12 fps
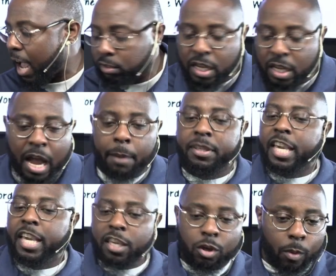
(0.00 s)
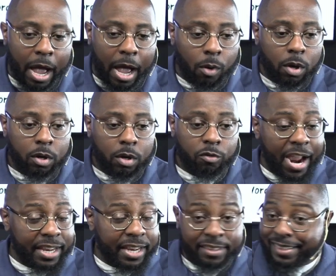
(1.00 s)
house, I'm kicking you out,
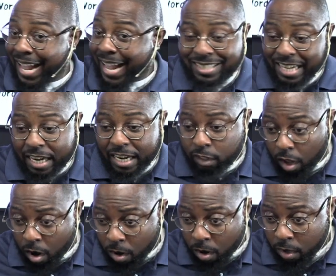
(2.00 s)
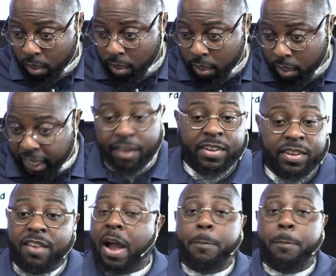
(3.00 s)
right? That's not a law,
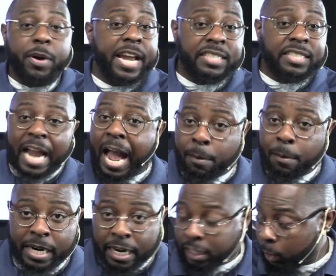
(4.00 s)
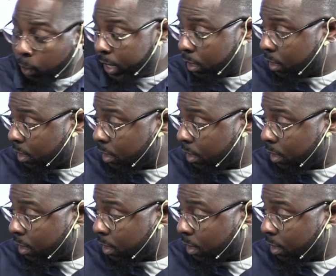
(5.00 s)
even if I praise God when I do it,